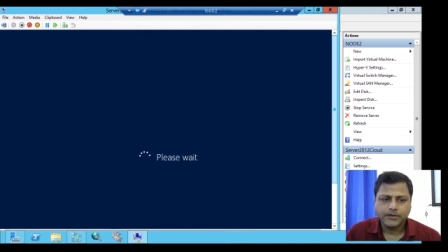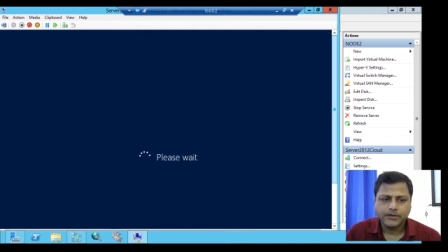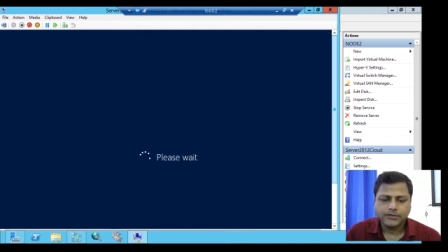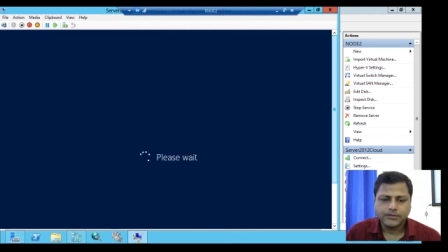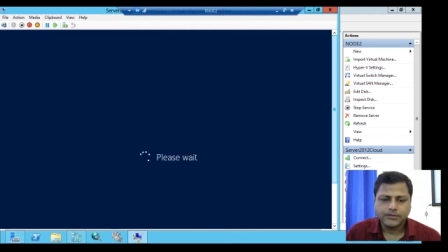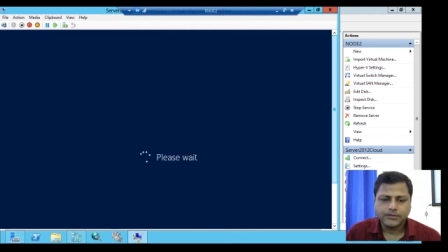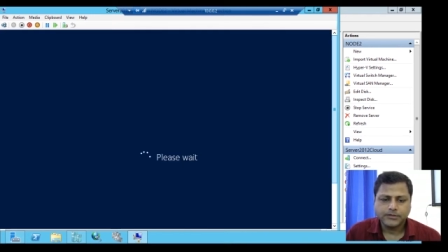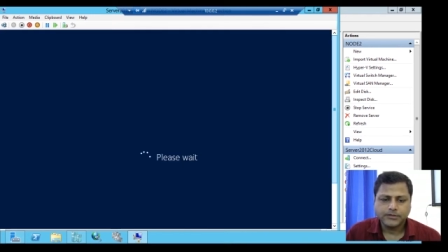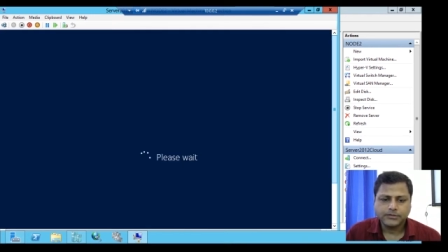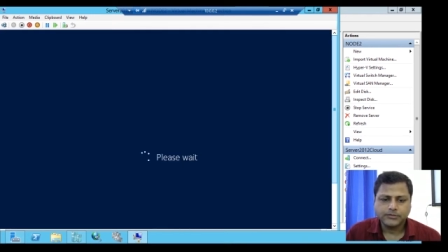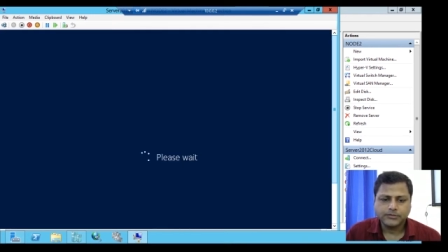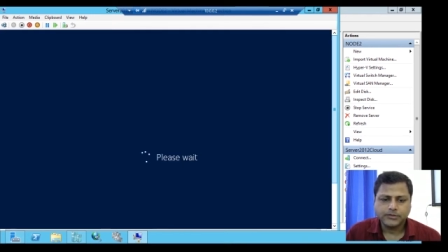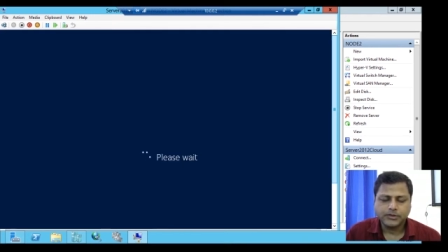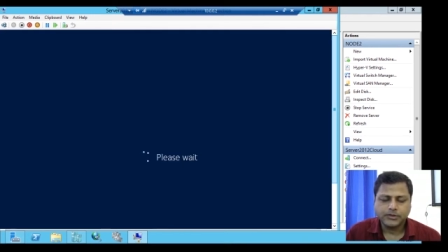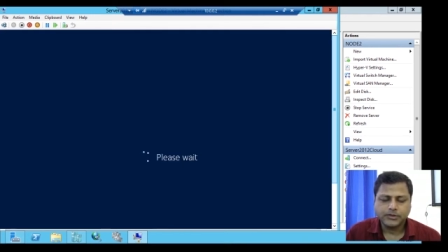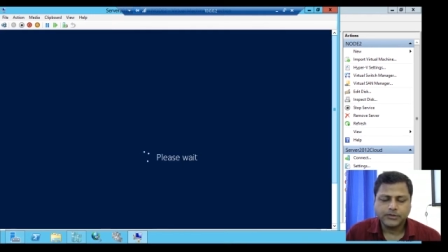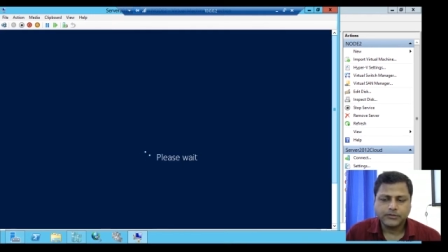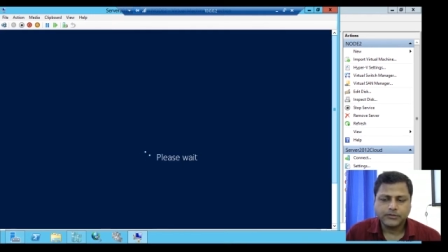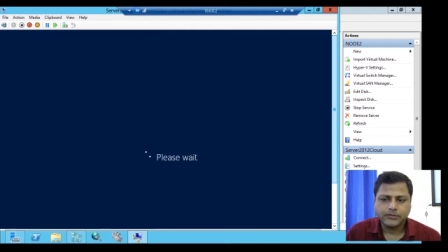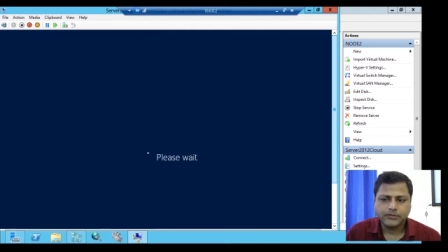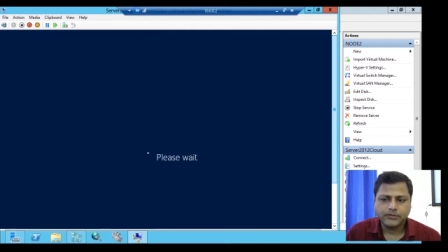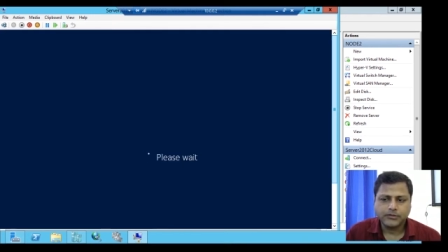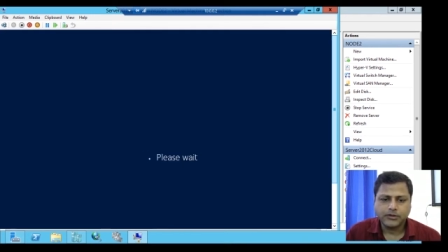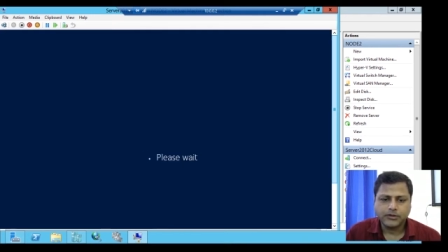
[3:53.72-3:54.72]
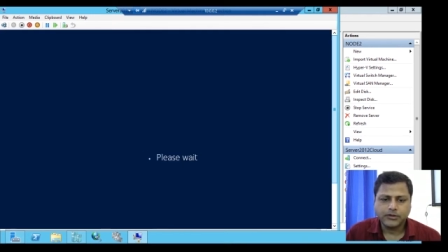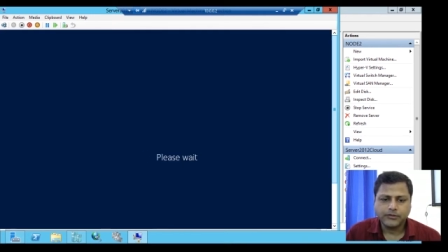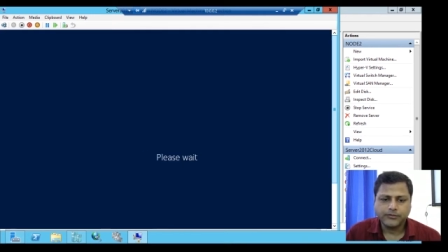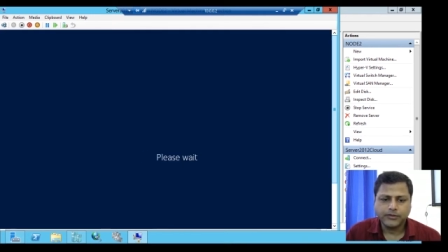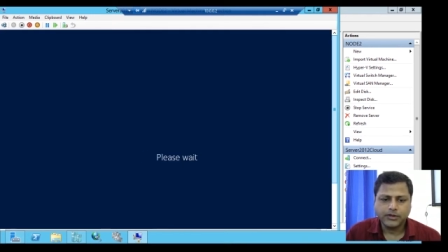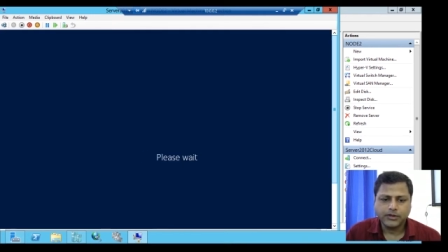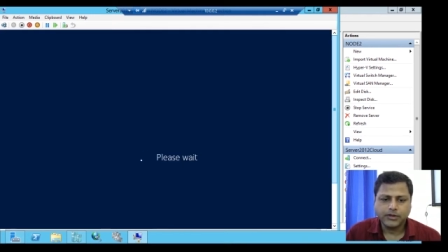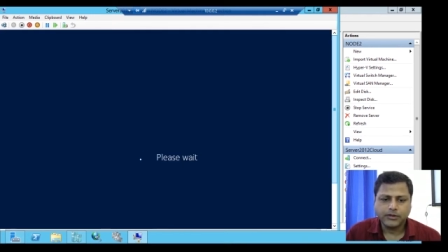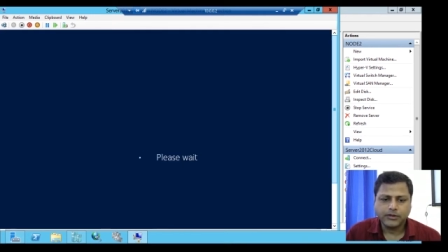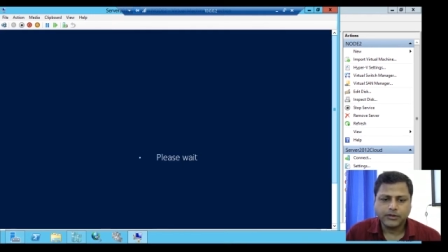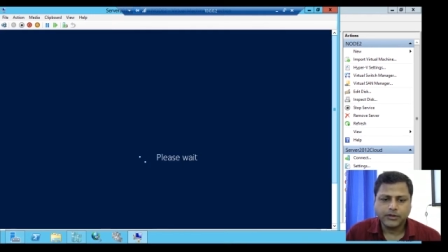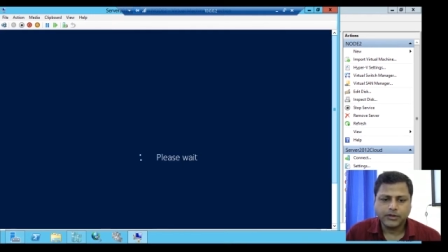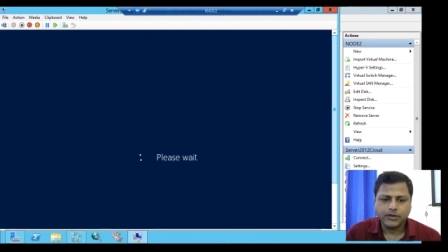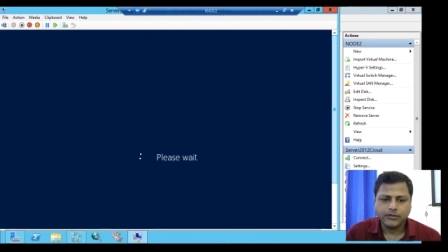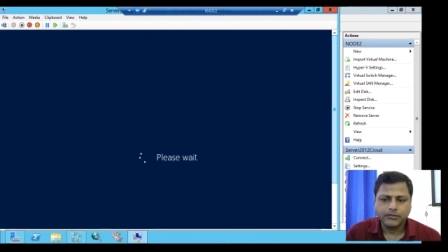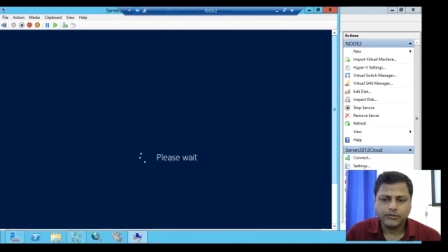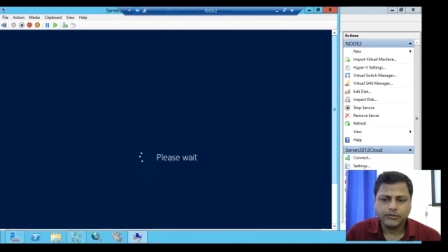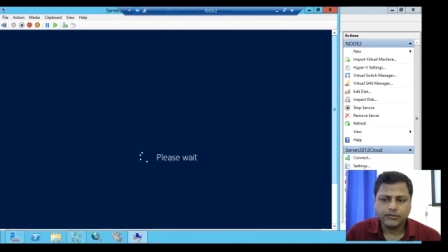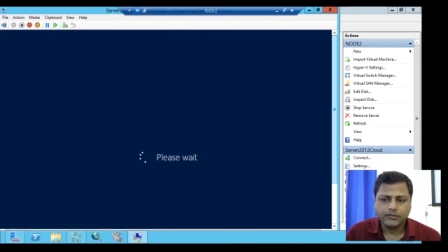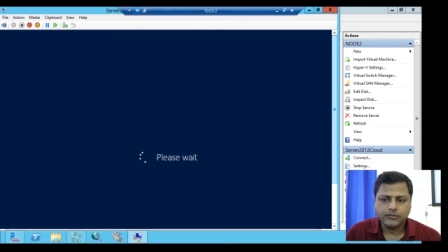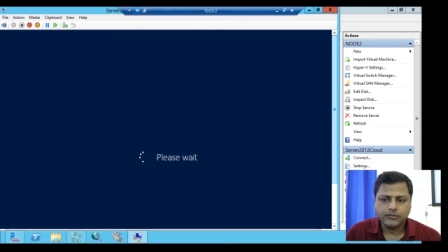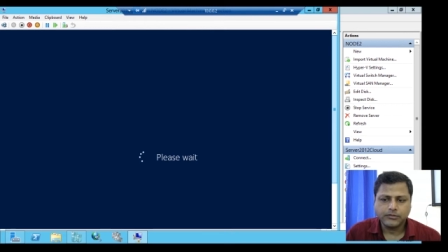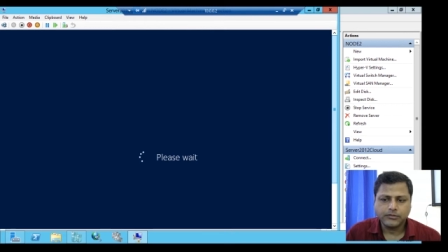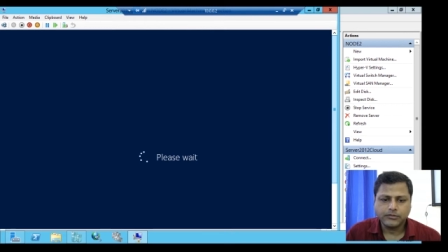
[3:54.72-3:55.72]
So we'll configure now.
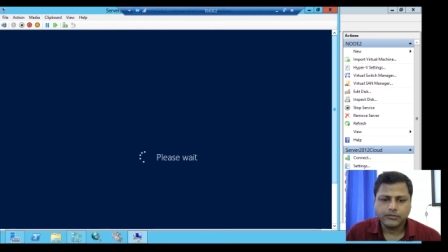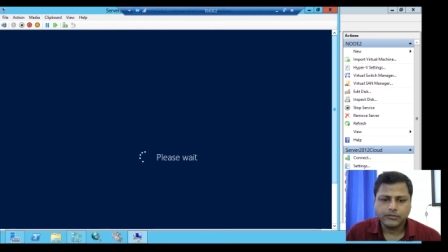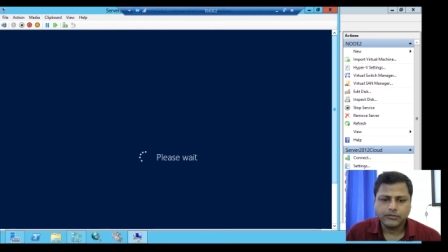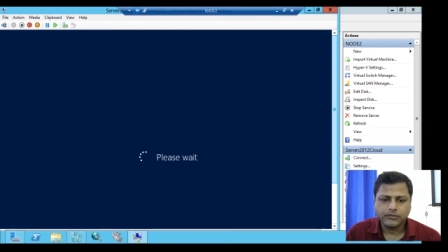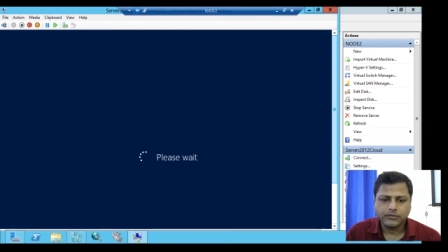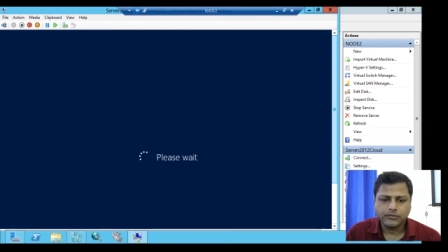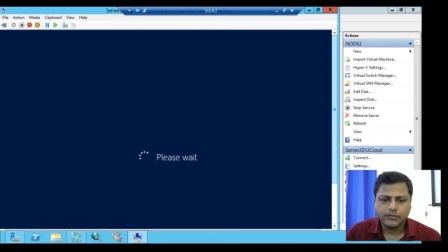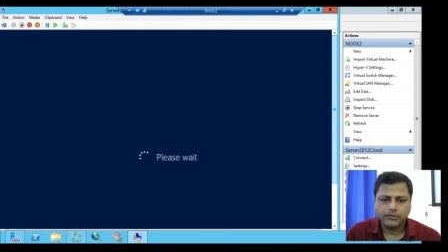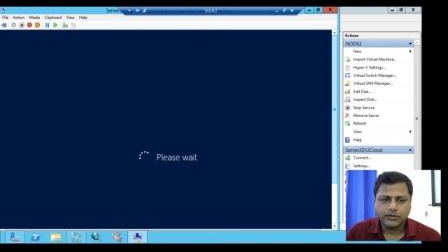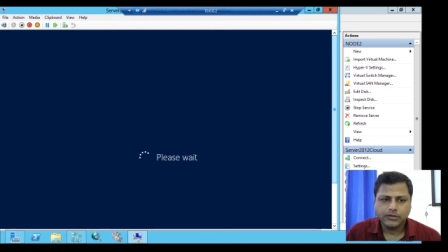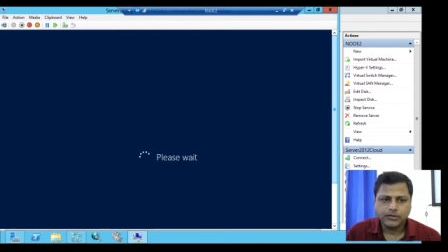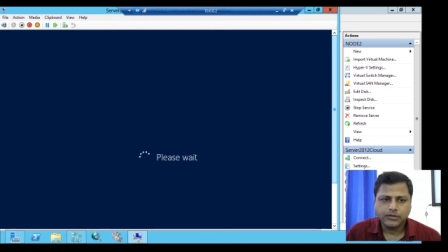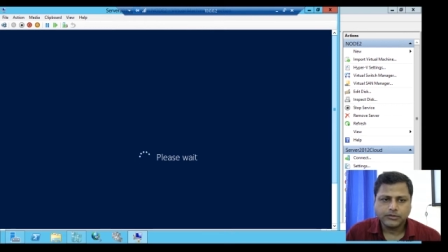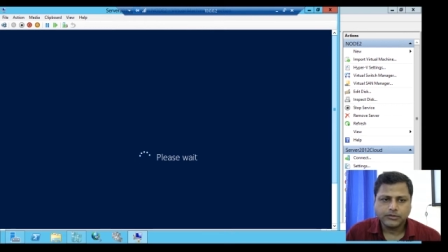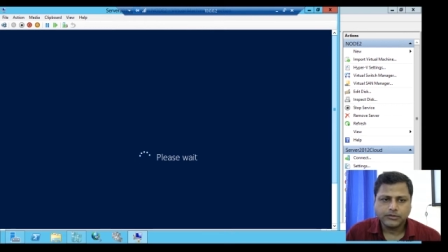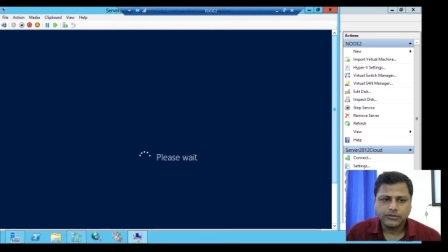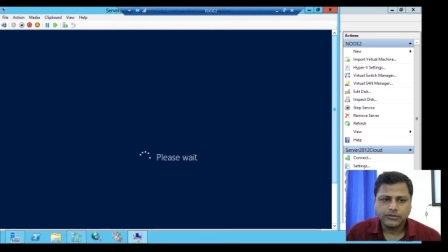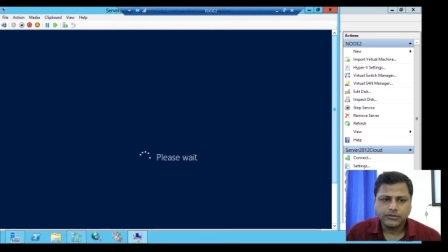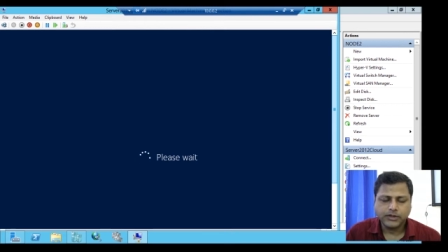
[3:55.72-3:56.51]
So